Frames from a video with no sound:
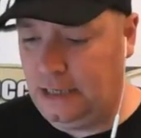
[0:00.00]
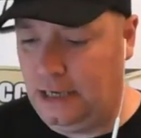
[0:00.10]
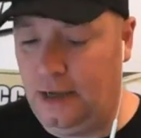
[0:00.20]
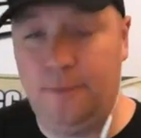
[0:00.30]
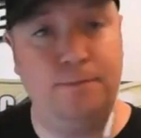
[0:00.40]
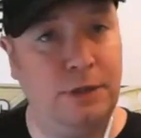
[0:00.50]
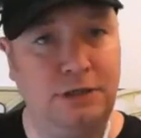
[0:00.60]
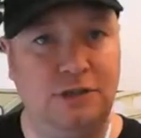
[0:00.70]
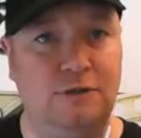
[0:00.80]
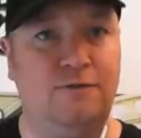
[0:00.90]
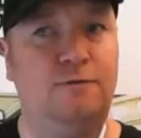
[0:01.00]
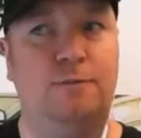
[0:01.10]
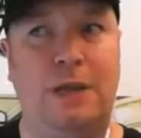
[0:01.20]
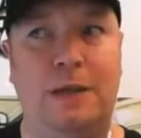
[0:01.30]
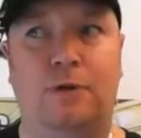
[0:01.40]
be seeing a bunch
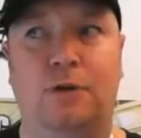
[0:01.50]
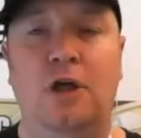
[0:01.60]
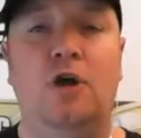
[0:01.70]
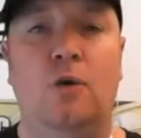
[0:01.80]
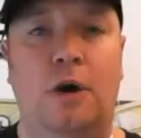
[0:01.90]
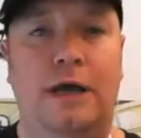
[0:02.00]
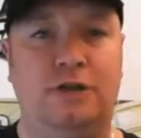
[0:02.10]
of people